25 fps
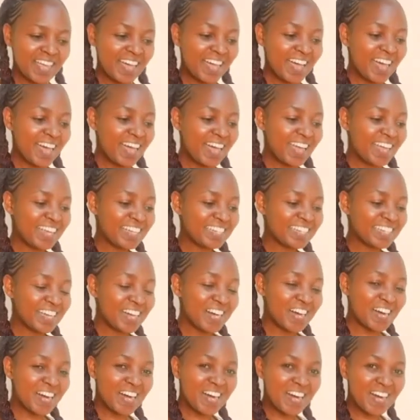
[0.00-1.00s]
and
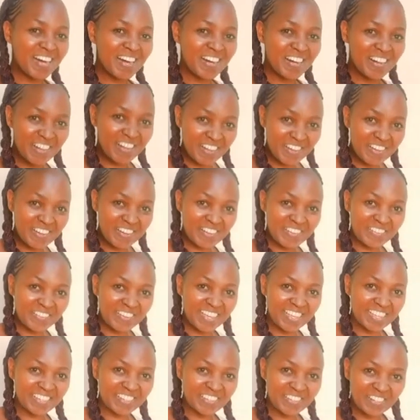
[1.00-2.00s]
oh
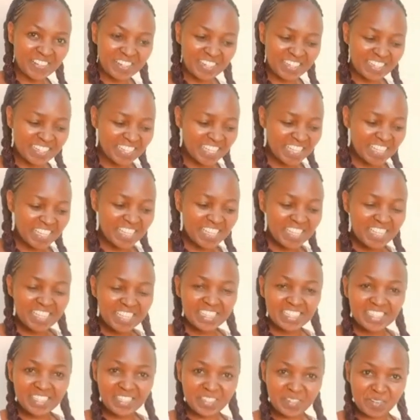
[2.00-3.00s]
my God,
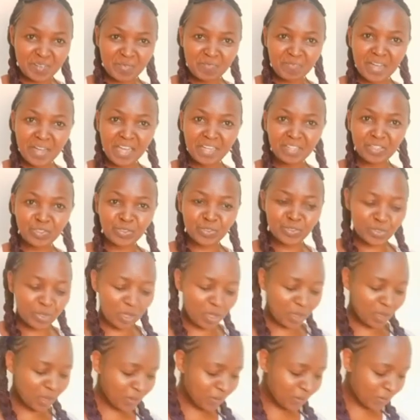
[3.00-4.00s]
to my
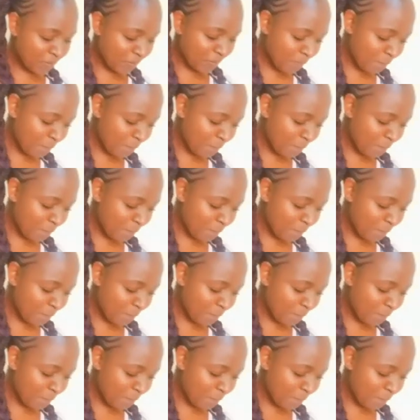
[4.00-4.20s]
shock,